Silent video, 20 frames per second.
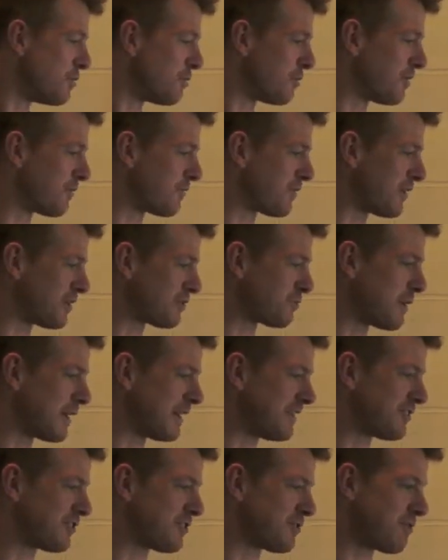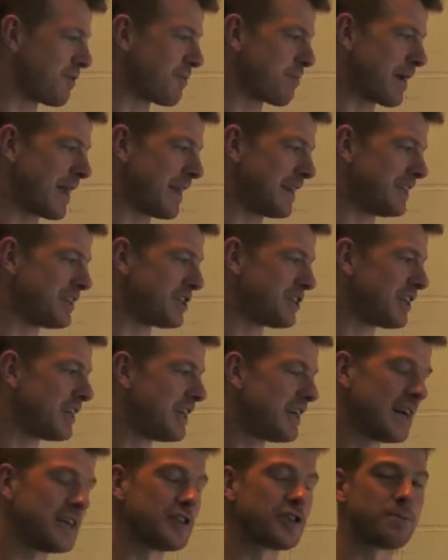Well, the first one is to replenish,
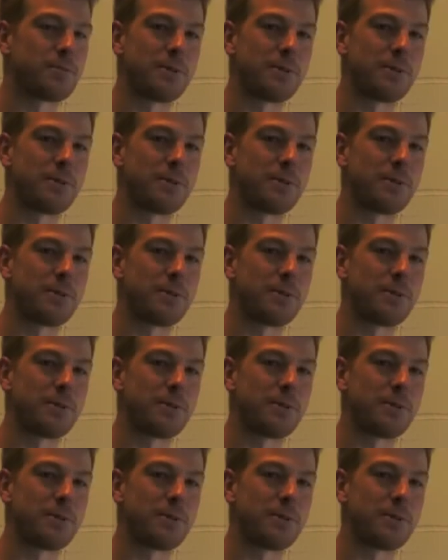and